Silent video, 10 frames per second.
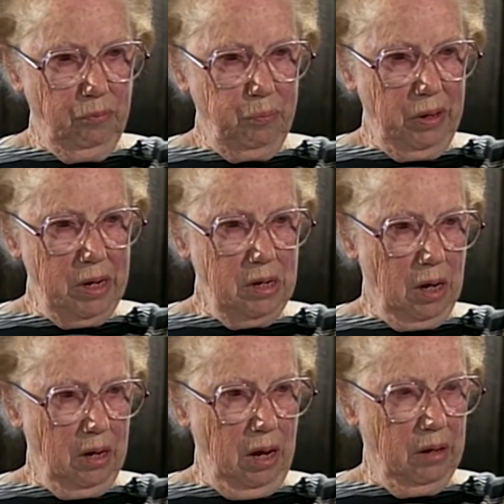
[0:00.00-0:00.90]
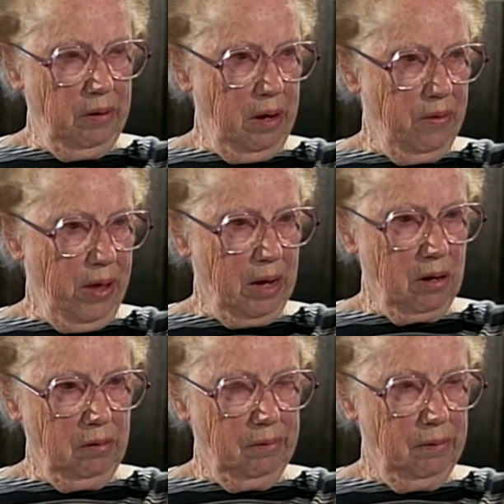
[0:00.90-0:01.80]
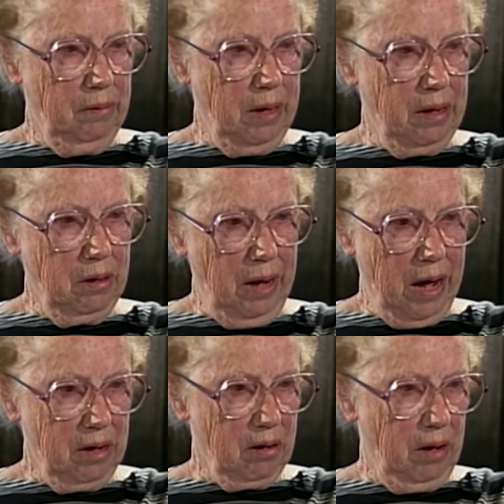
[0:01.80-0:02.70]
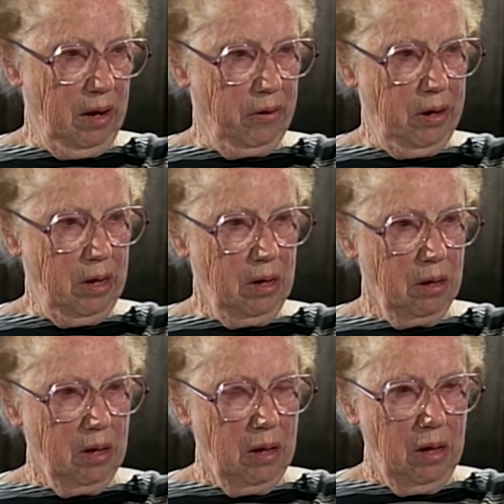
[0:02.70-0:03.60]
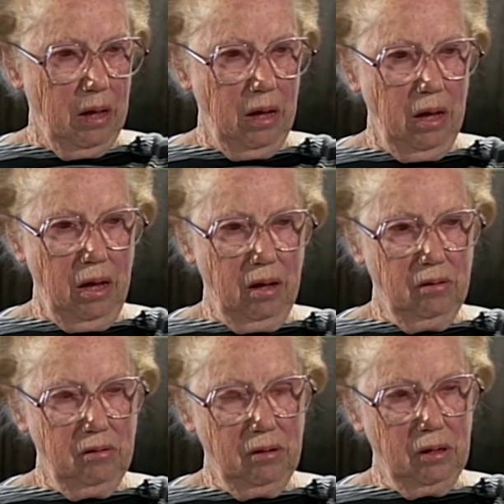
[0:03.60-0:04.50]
played in that lot area, and